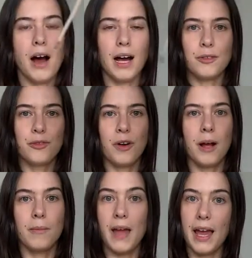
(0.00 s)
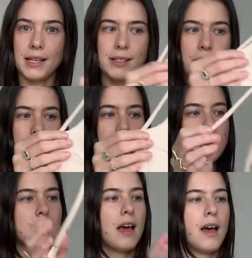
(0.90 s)
bought from
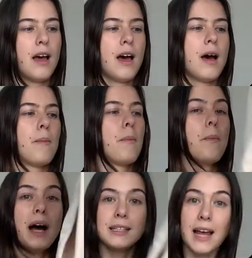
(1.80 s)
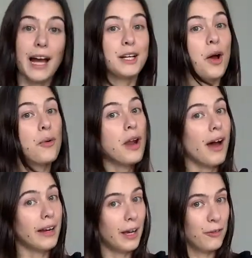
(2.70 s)
ASOS but I know
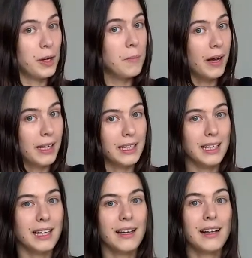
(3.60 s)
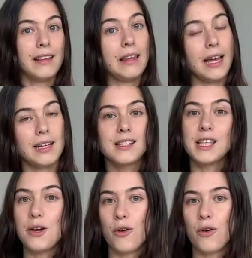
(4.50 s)
not everybody likes the